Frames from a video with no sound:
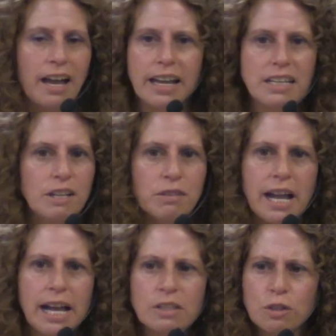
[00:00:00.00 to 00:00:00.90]
I had never
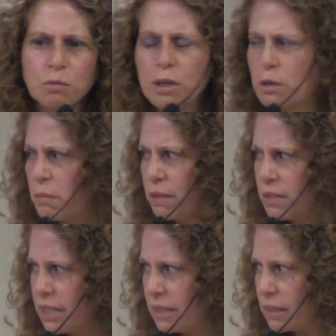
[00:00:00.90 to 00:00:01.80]
asked her what her
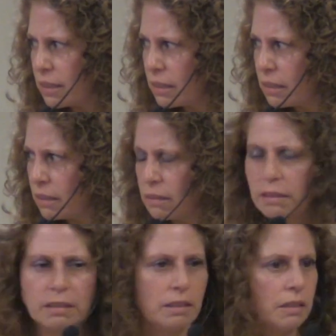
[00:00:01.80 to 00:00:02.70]
mother did.
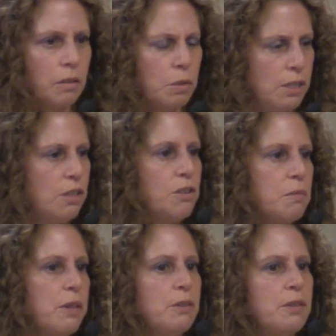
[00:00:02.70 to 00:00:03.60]
What did
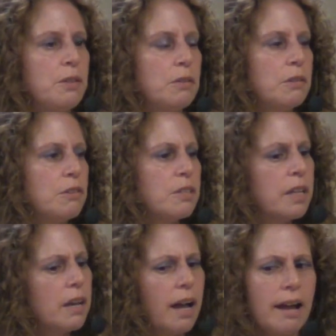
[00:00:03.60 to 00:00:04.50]
your mother do? She
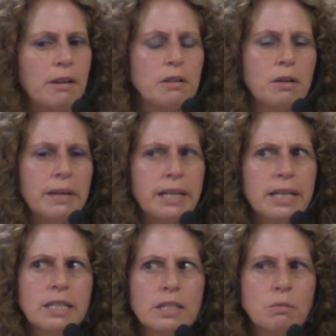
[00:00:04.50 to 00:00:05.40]
said, I don't know, I
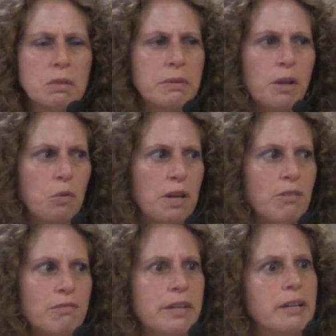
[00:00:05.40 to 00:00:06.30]
guess we went on
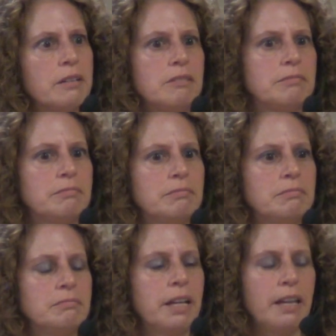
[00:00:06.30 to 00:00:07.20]
welfare.
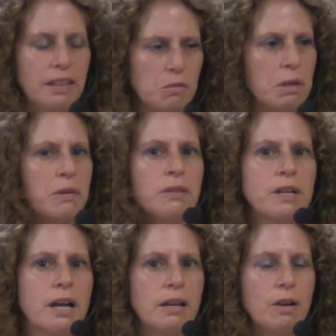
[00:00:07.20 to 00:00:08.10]
And then my mother
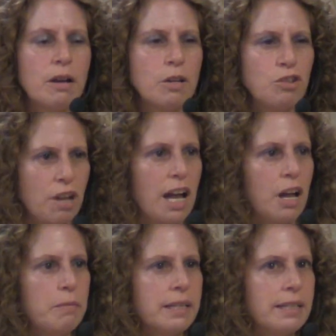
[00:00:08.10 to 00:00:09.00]
got a
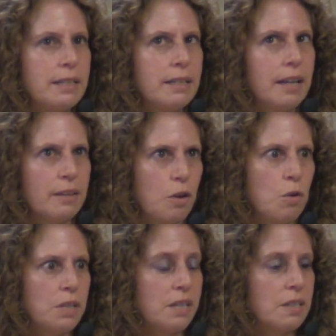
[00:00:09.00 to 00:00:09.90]
job at the
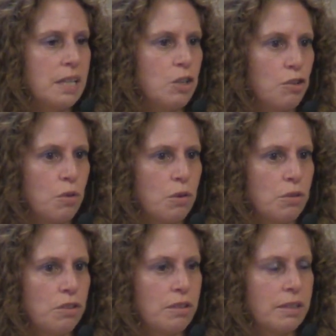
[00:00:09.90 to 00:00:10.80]
Hotel St.
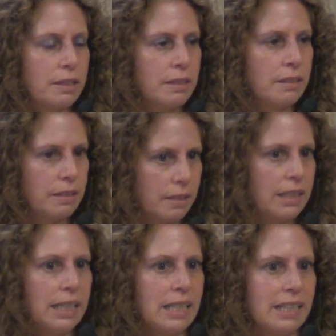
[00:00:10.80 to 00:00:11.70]
George,
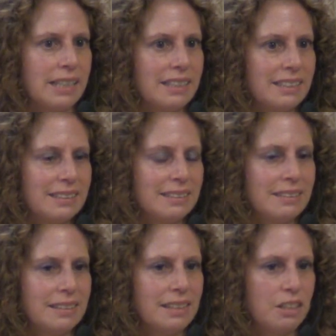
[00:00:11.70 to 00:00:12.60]
cleaning
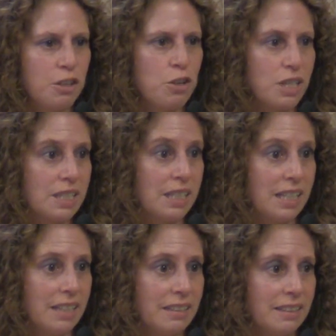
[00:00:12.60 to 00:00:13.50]
in New York
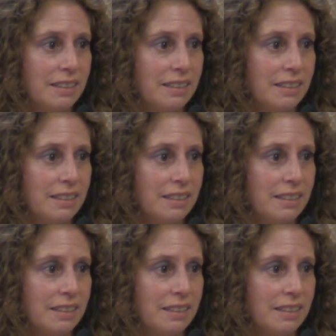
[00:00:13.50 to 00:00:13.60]
City.